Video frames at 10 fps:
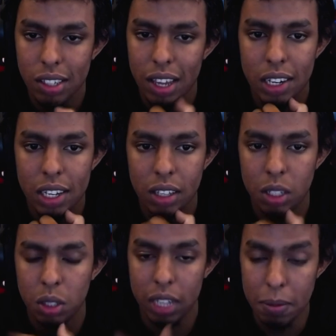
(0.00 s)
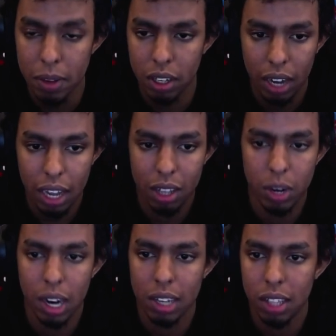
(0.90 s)
E and D, the demon, not a
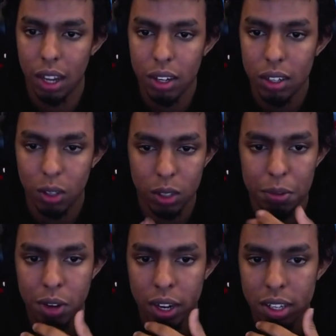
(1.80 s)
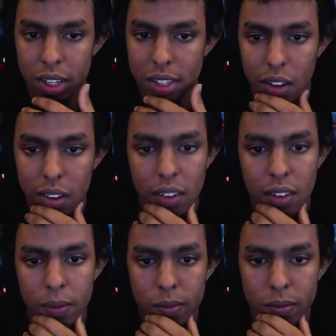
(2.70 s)
dragon slayer. So just be a dragon slayer.
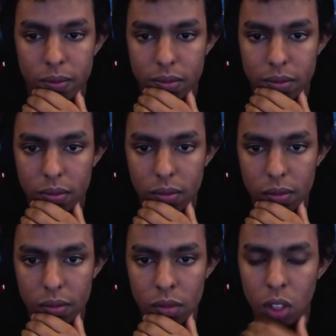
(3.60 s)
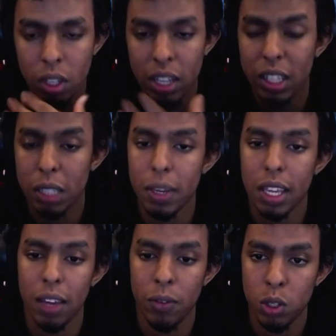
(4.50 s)
So technically
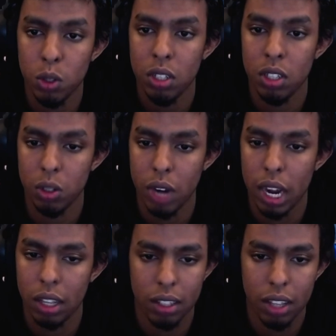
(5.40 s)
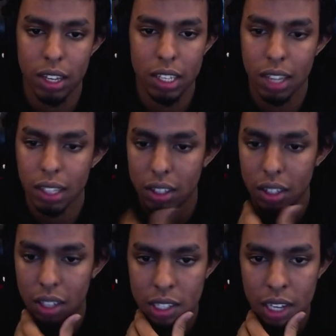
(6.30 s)
speaking, if he chooses a dragon, then he's not
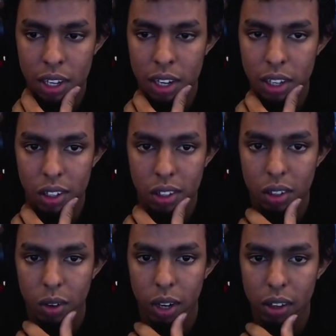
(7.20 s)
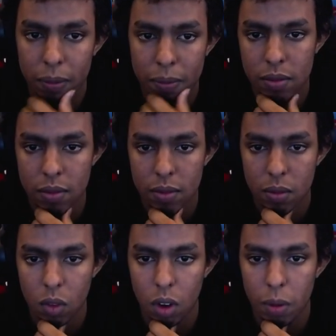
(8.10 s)
E and D, right?
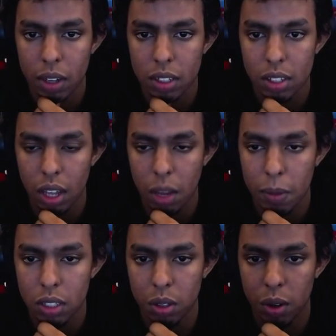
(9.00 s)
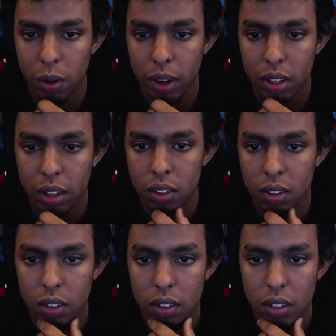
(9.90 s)
Or am I just thinking about this the wrong way?
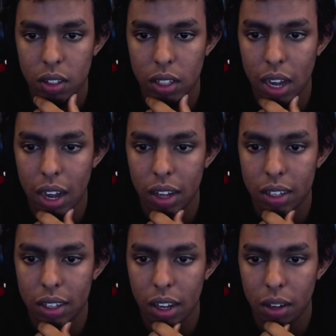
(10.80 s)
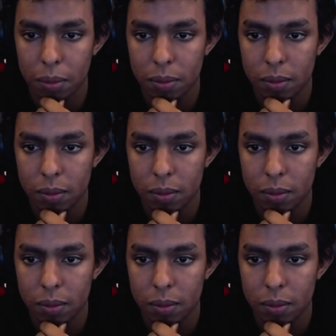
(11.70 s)
God damn.